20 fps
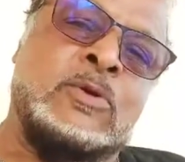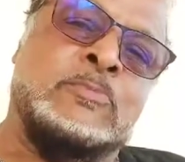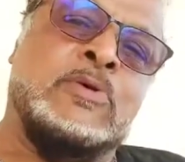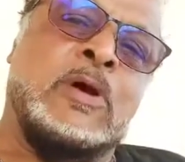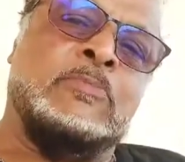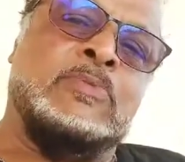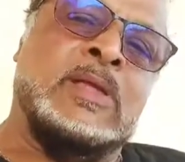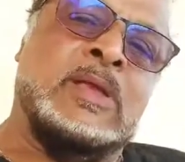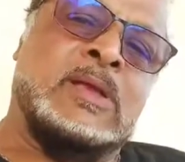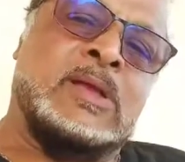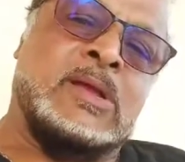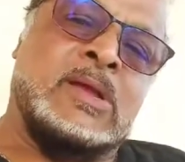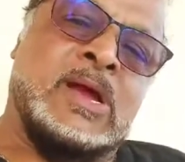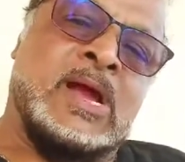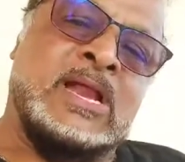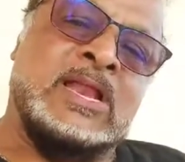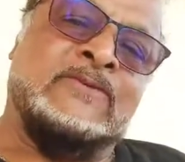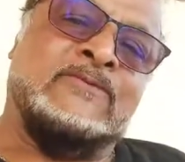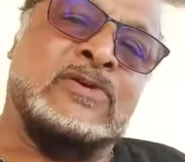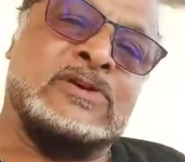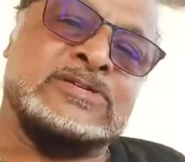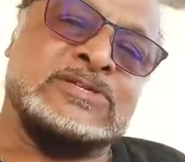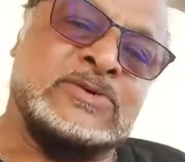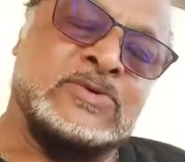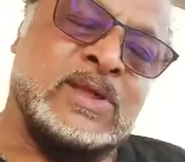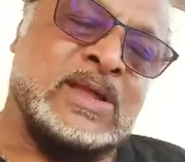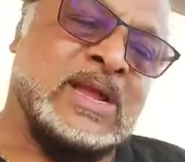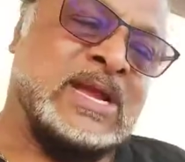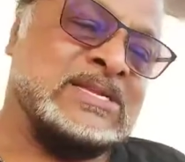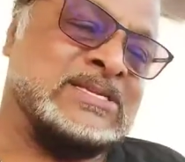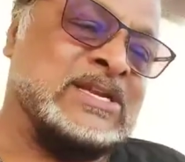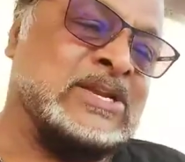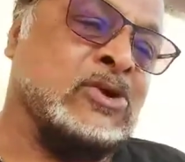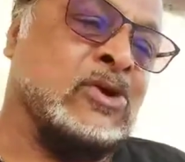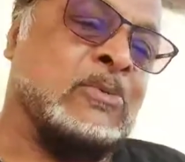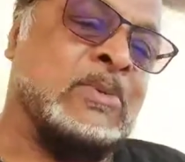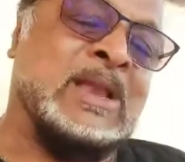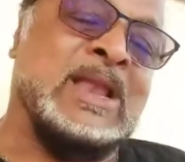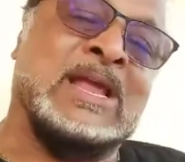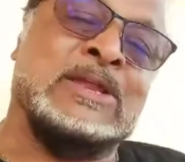Republic anniversary,
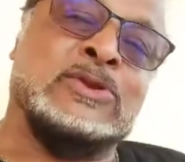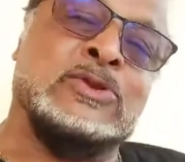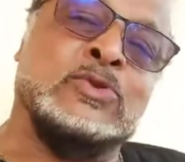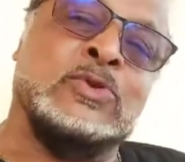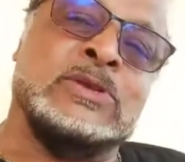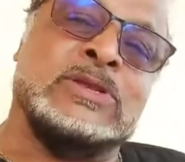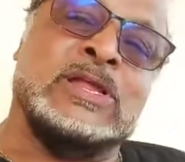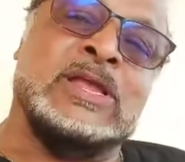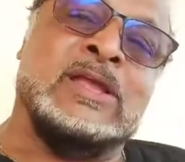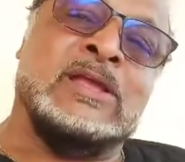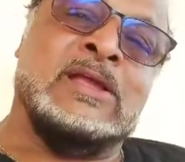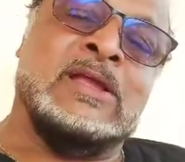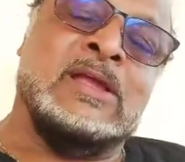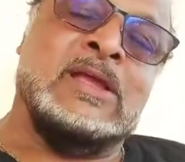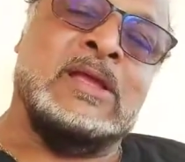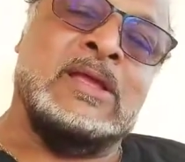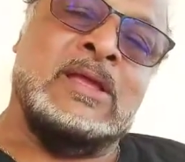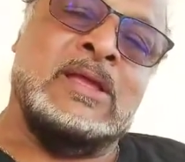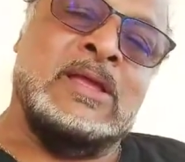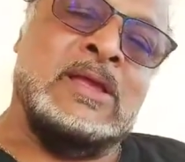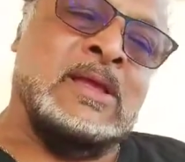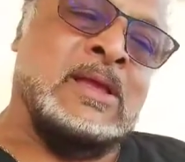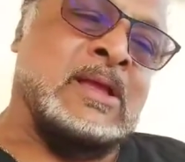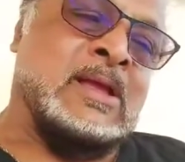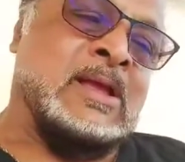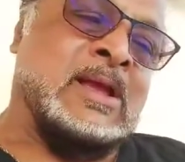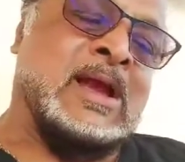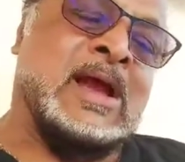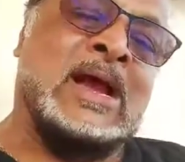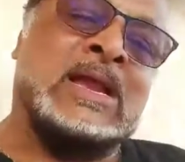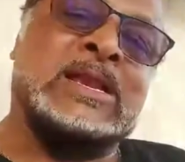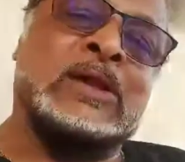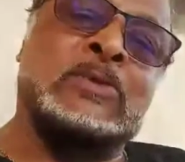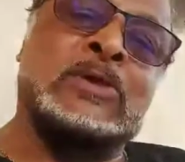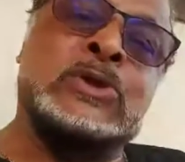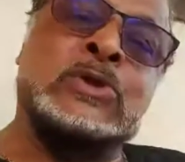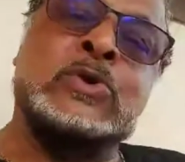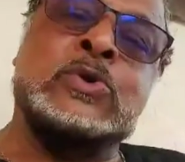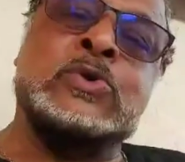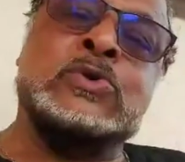as he normally like to do it.
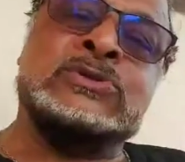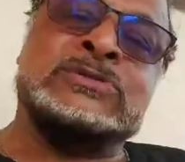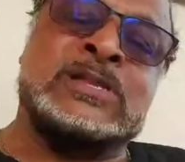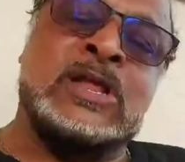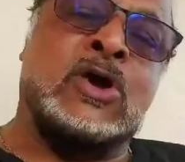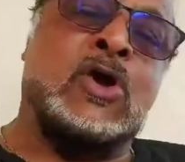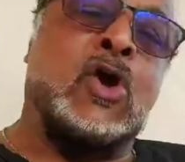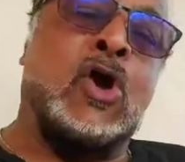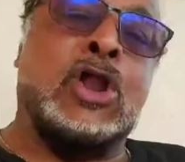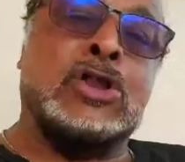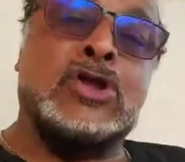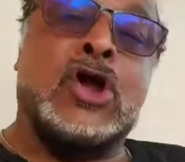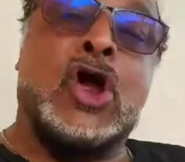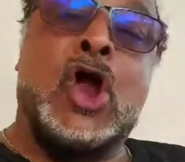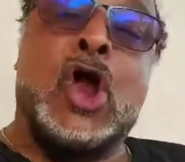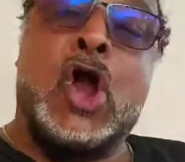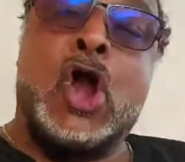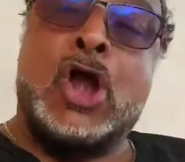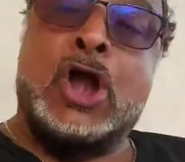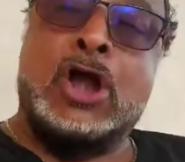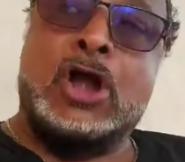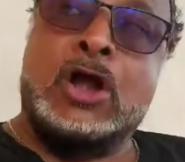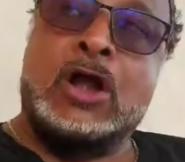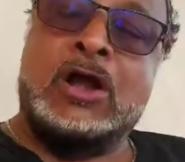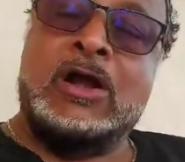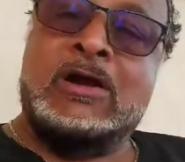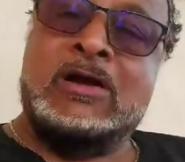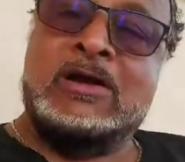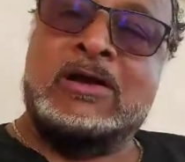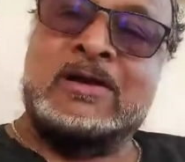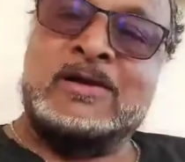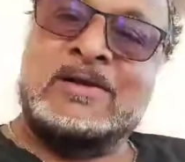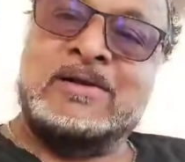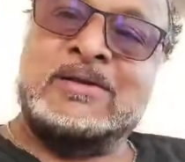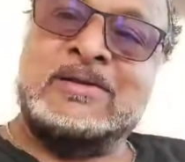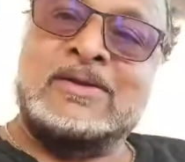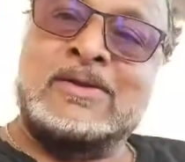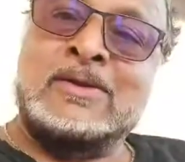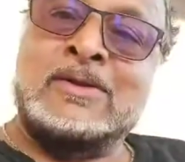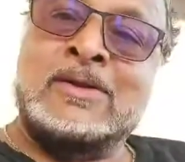And they will use the haul your
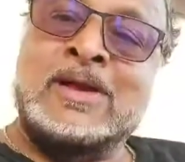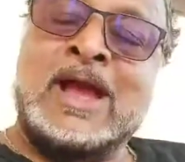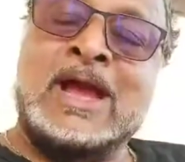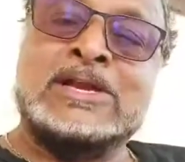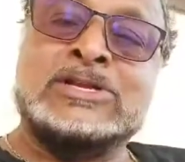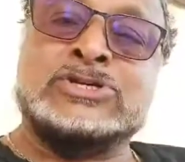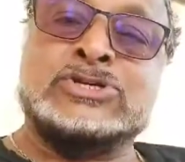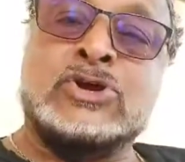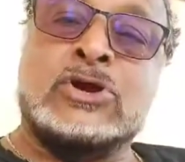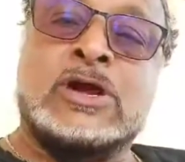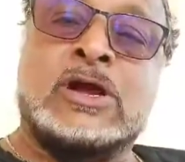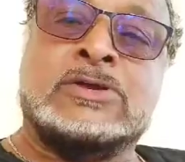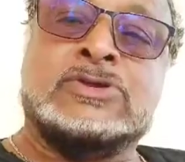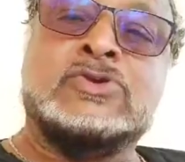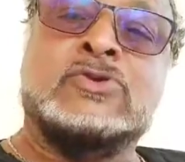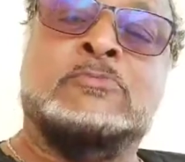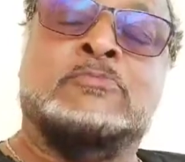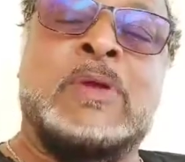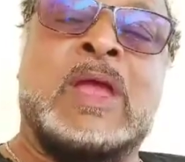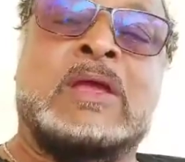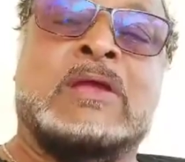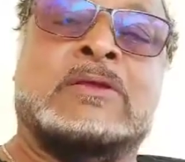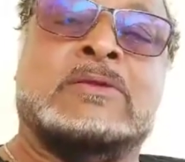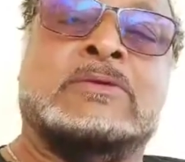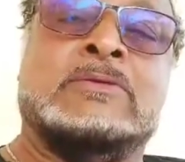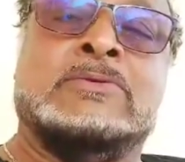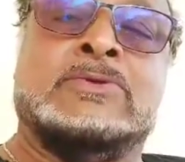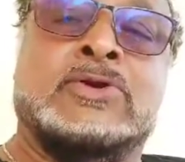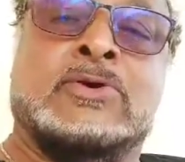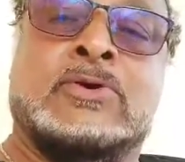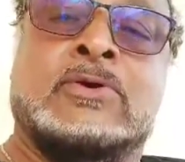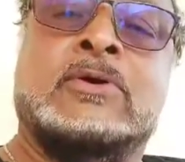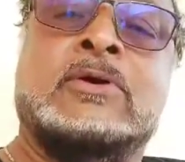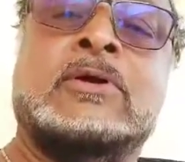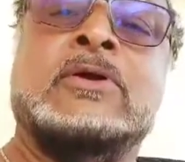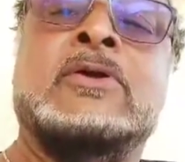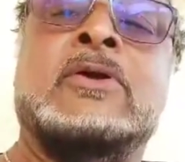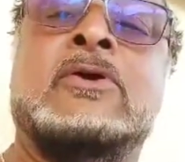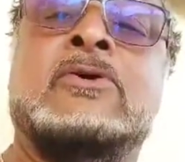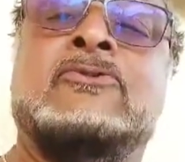and Sugar Too Big
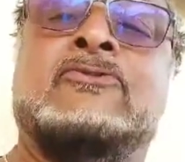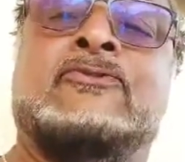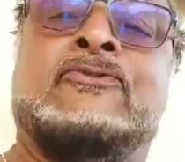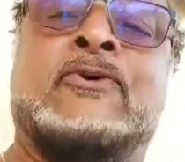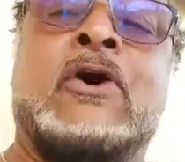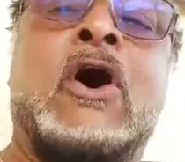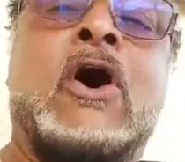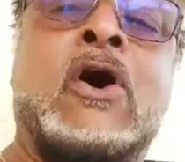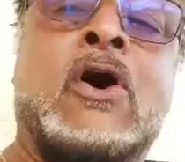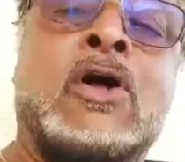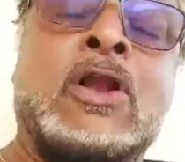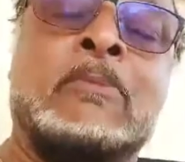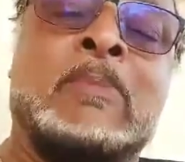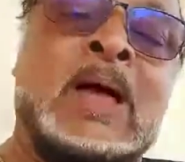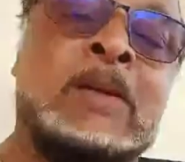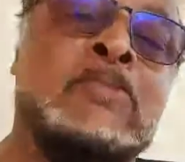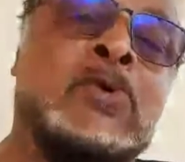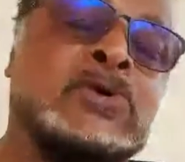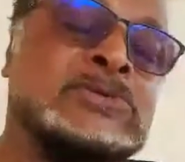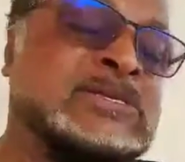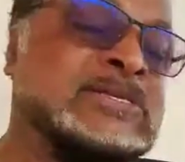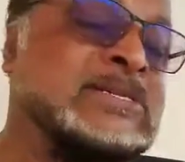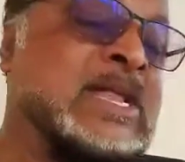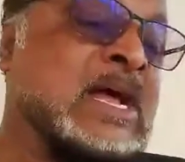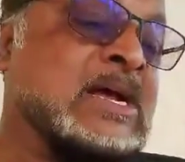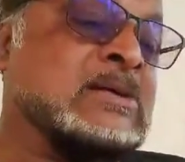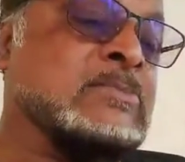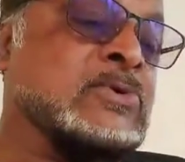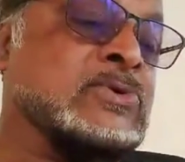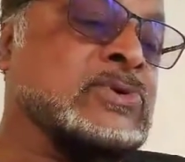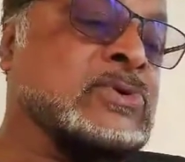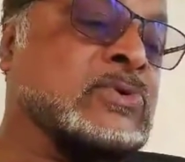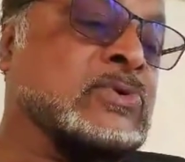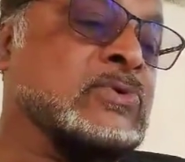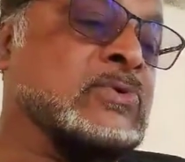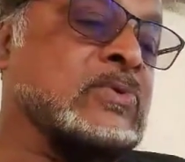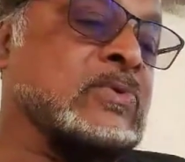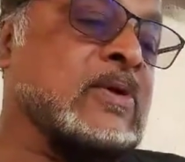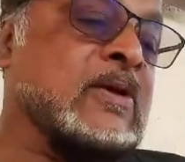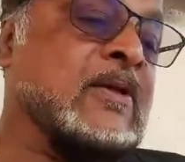to Fall by Moses
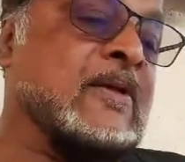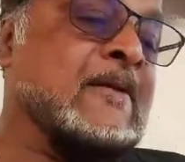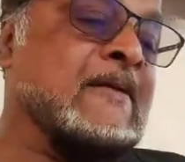Nagamoto.